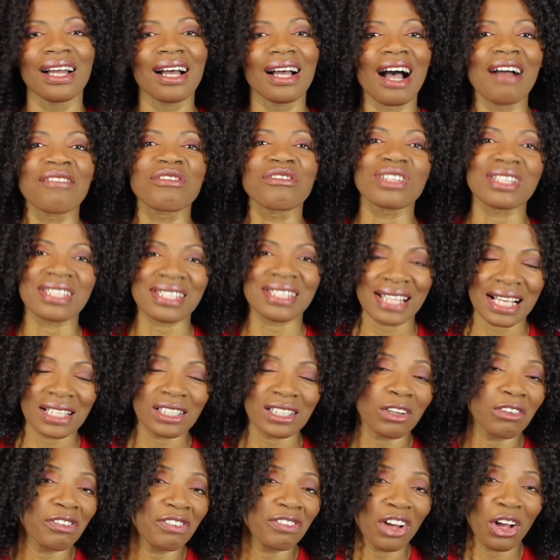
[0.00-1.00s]
I've just set
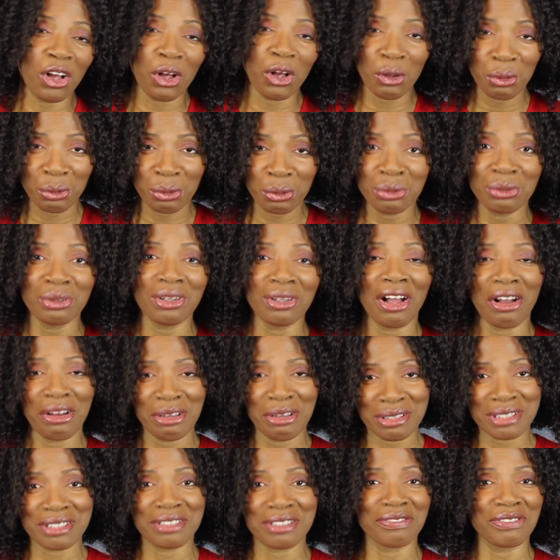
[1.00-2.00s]
off a whole
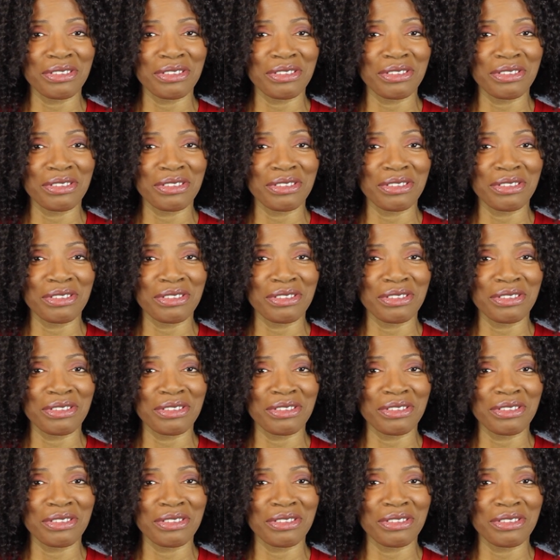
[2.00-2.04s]
host